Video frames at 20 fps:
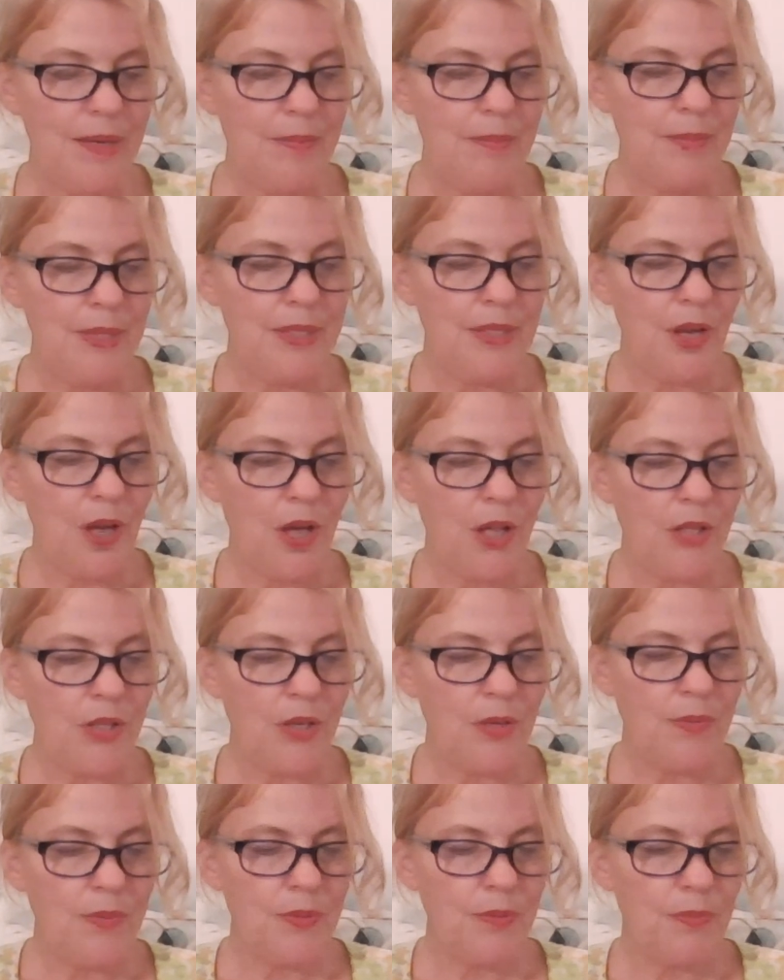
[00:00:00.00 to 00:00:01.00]
Miss
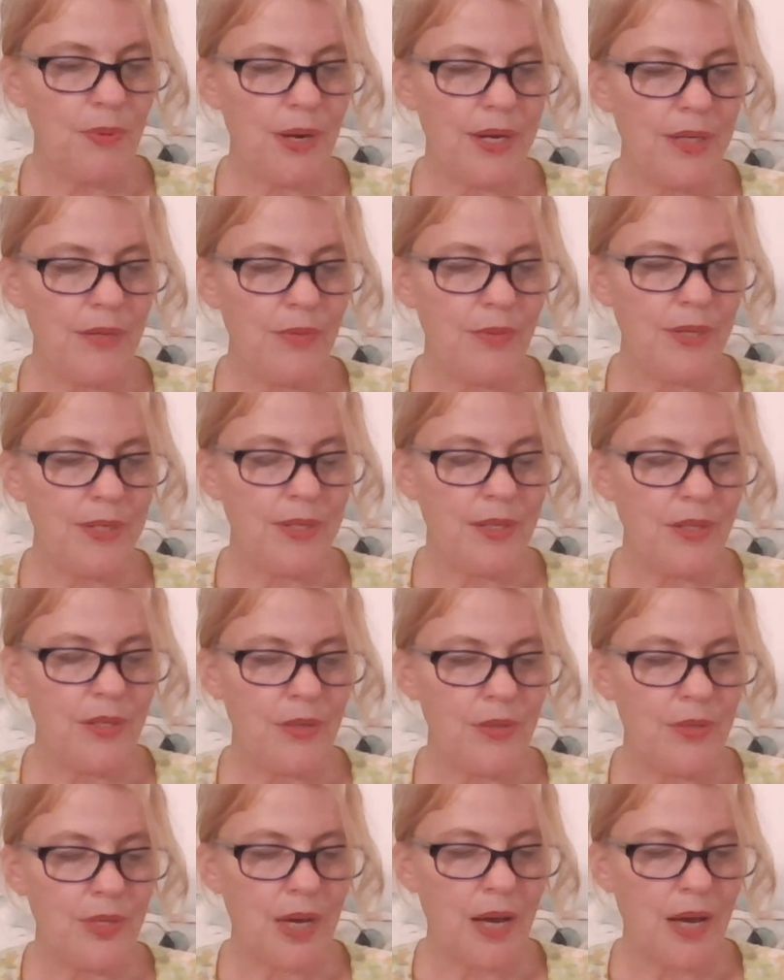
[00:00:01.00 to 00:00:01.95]
Halcombe's bright, resolute